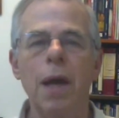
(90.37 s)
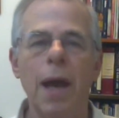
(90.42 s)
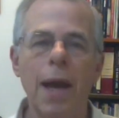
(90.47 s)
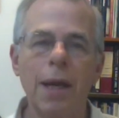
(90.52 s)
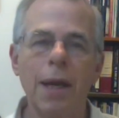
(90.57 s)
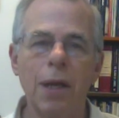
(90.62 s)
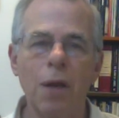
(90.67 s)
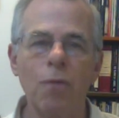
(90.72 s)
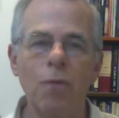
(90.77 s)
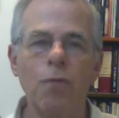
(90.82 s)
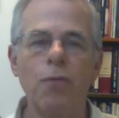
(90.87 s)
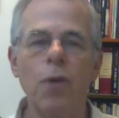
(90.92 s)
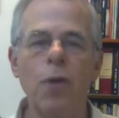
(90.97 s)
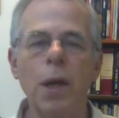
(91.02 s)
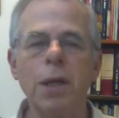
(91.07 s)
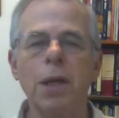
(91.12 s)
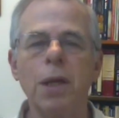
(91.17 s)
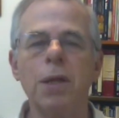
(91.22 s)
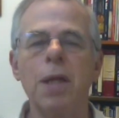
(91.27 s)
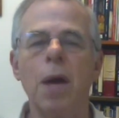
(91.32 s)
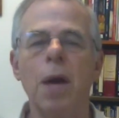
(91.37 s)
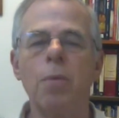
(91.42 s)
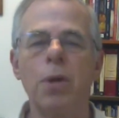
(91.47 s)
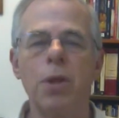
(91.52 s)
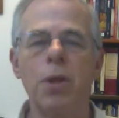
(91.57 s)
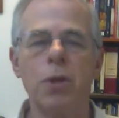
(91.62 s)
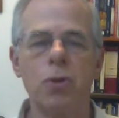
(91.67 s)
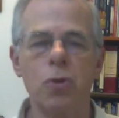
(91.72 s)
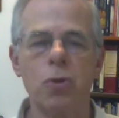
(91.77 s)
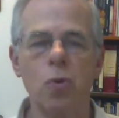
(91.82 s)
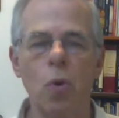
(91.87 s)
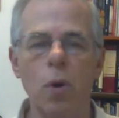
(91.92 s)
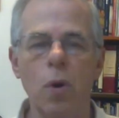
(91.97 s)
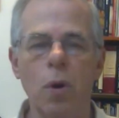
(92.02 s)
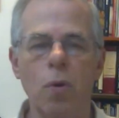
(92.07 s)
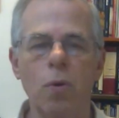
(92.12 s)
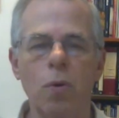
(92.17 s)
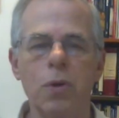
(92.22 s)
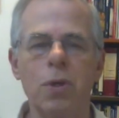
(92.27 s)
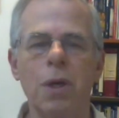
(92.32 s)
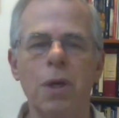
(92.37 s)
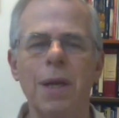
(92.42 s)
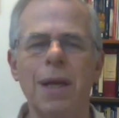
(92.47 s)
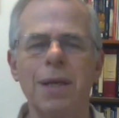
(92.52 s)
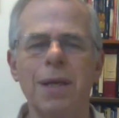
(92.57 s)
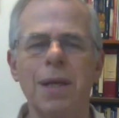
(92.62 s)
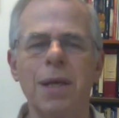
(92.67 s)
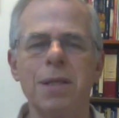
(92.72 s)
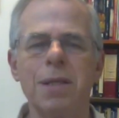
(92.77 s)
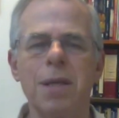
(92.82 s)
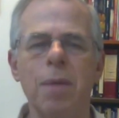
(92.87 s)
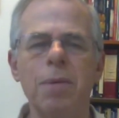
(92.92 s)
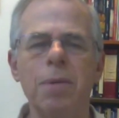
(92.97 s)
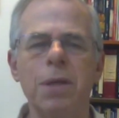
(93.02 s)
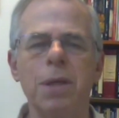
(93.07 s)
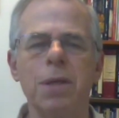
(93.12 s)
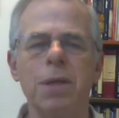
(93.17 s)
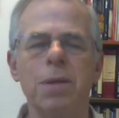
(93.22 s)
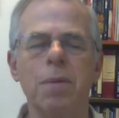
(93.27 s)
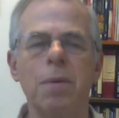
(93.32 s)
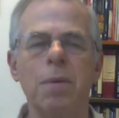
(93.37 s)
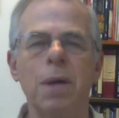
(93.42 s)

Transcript: and confronted them with historic Christian anti-Semitism.